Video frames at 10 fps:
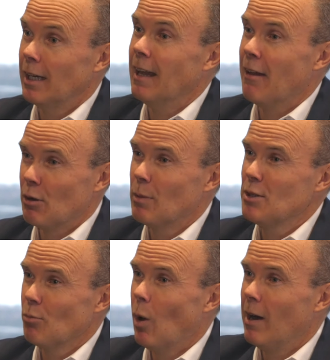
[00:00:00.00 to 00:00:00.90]
and the
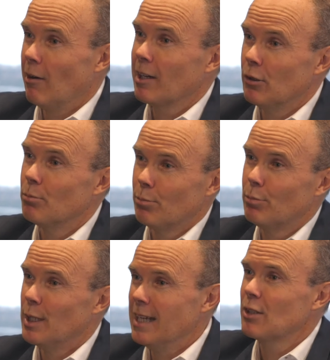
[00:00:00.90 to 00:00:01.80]
reason why I could
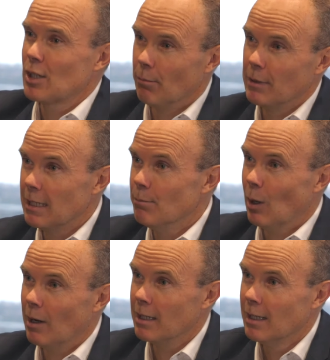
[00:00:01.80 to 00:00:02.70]
predict something in
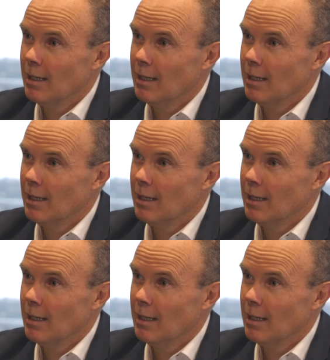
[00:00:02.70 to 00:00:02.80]
my